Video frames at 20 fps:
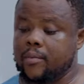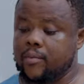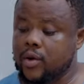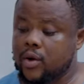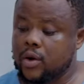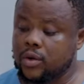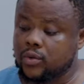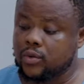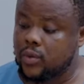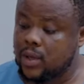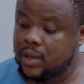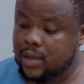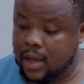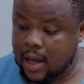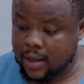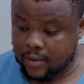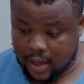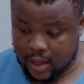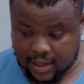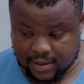Because when,
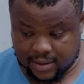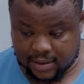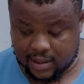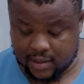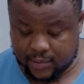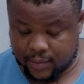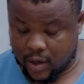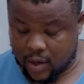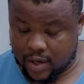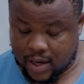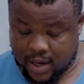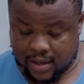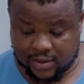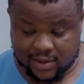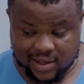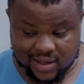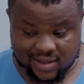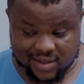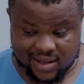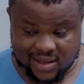as this boy and I
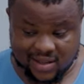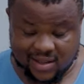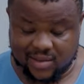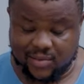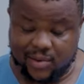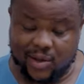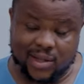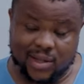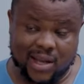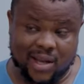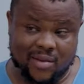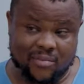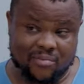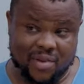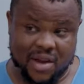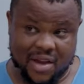say this boy they in